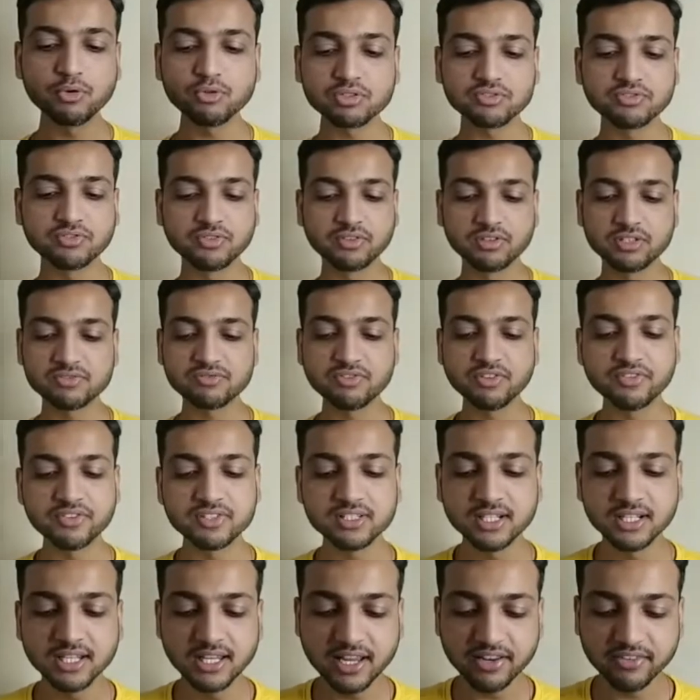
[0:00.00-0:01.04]
Because first
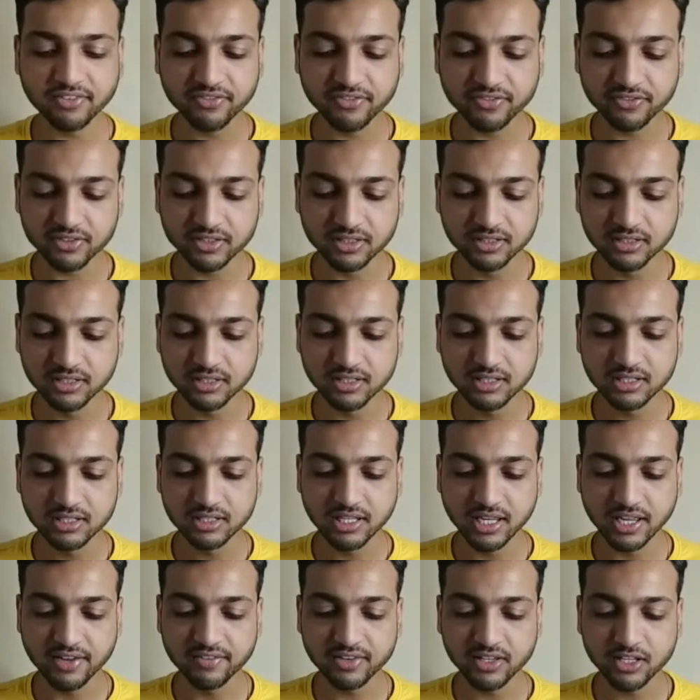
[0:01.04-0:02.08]
we visit left,
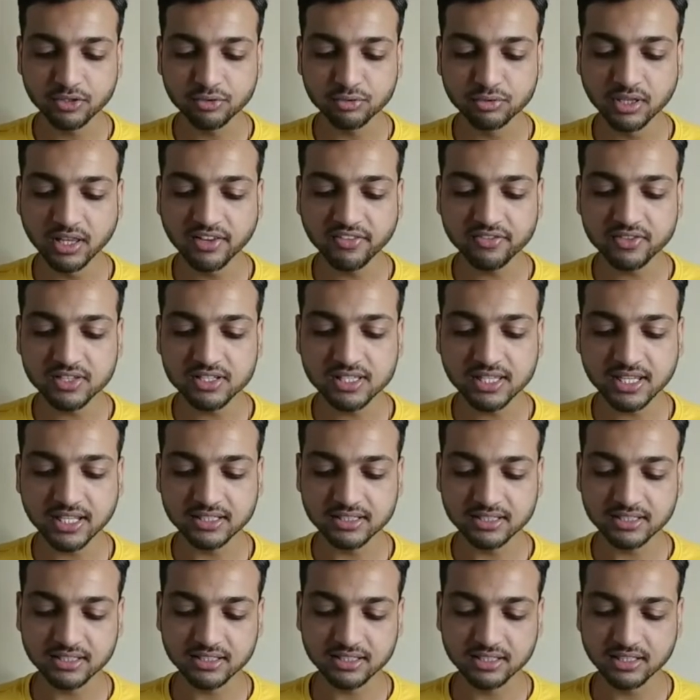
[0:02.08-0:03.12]
everything to the left is
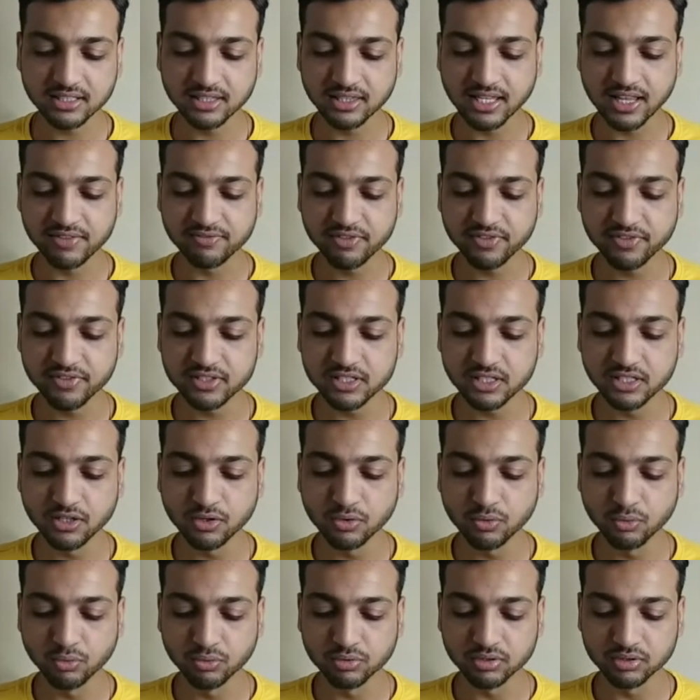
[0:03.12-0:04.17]
less, then we
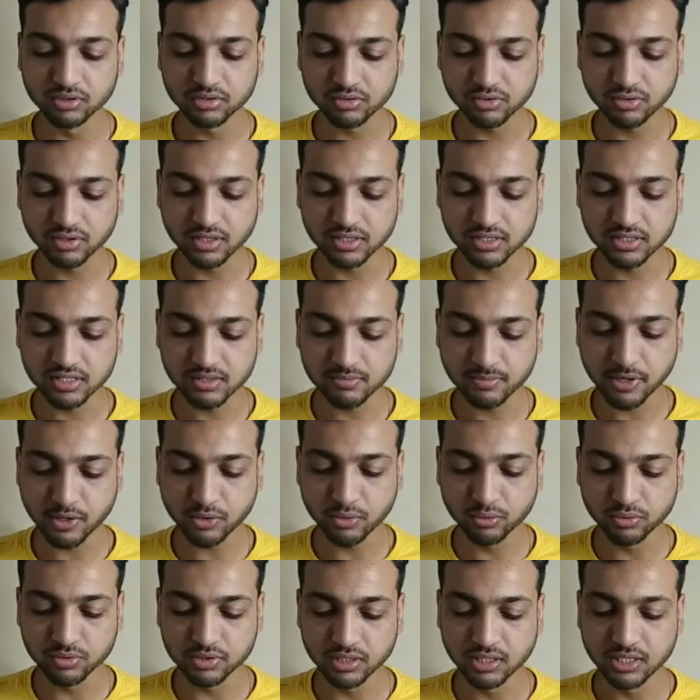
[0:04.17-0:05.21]
visit the root, so this is
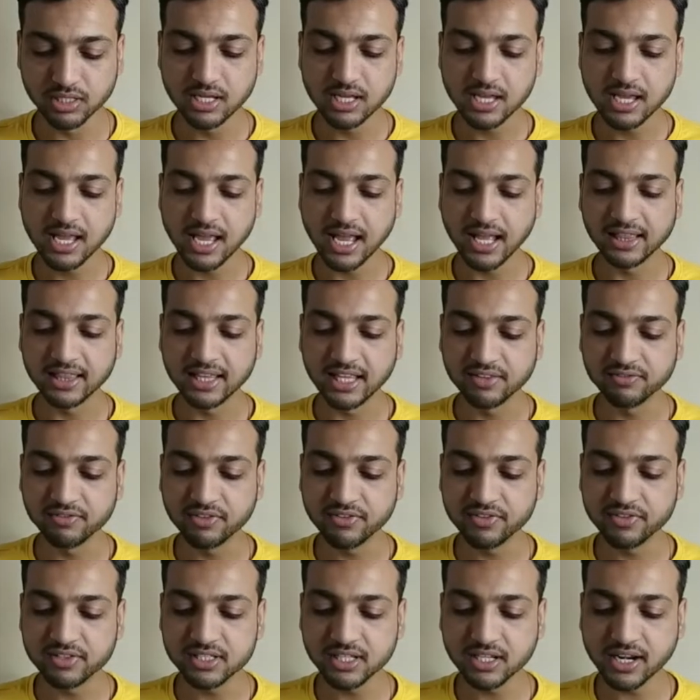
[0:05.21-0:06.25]
my root, and
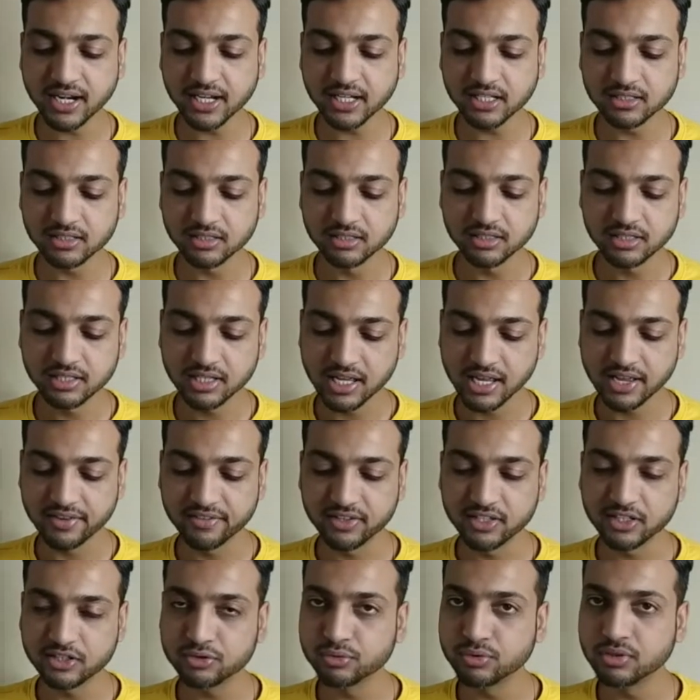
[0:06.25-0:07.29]
then we visit right,
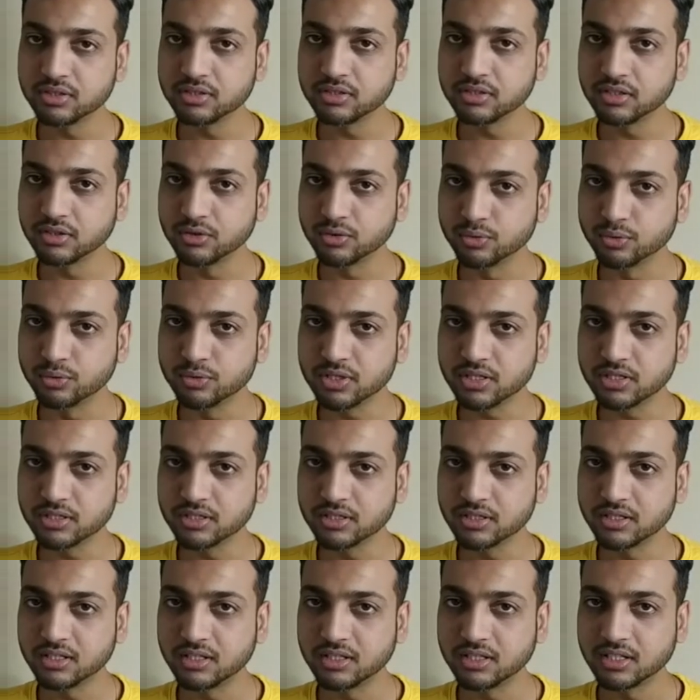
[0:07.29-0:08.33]
everything to the
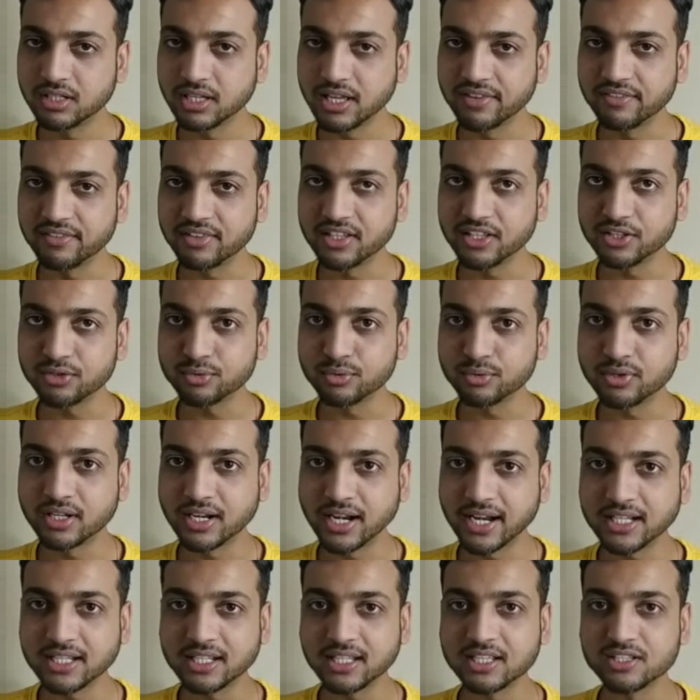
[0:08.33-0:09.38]
root, everything to
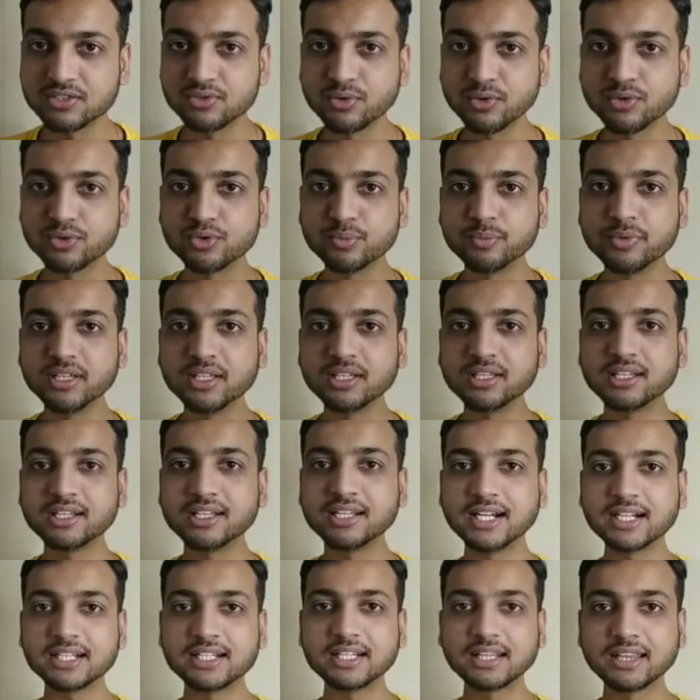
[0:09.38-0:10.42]
the right is going to be
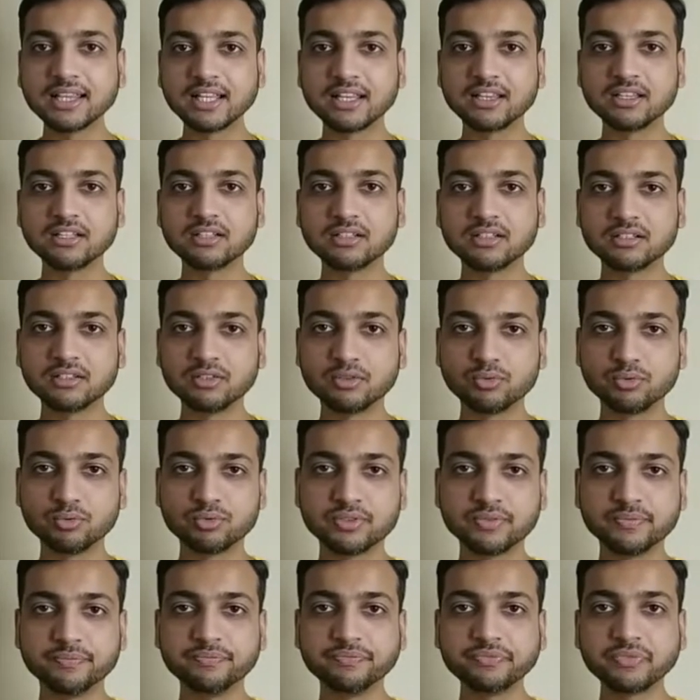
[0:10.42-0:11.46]
greater than the
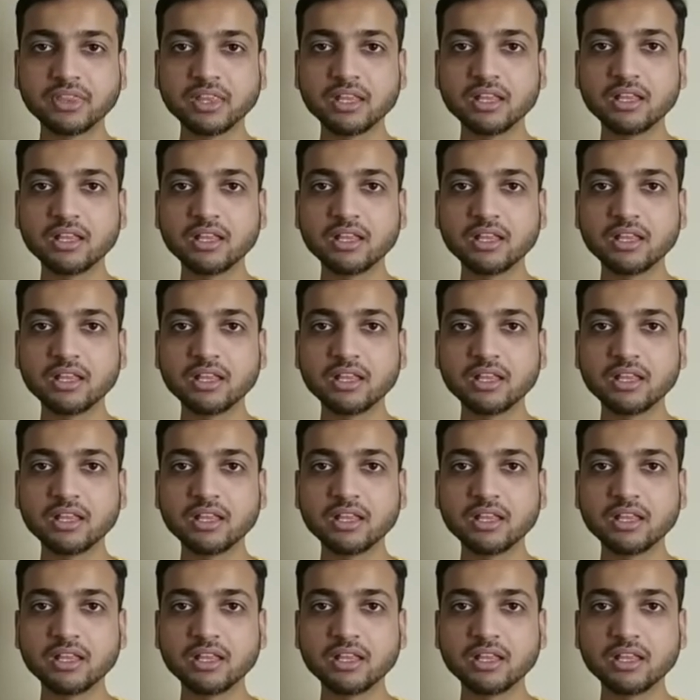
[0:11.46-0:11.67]
root.